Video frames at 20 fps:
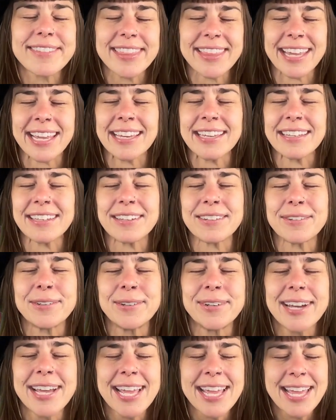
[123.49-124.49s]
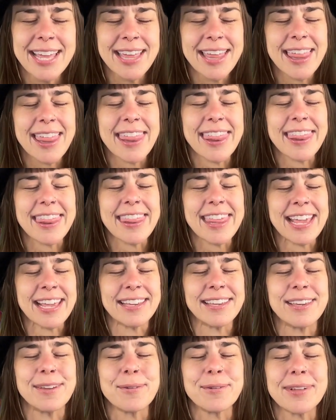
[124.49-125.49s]
Thank you.
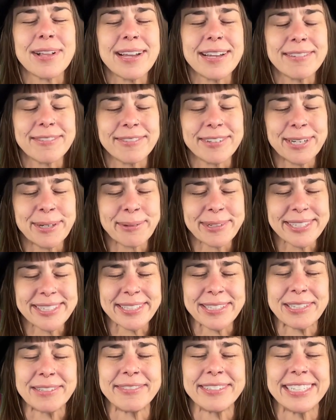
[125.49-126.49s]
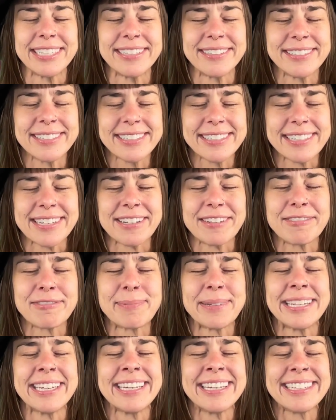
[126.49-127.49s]
Thank you, life, for resolving yourself
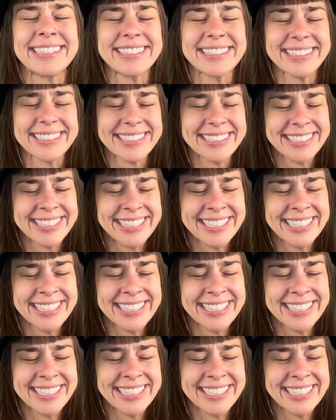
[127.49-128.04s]
because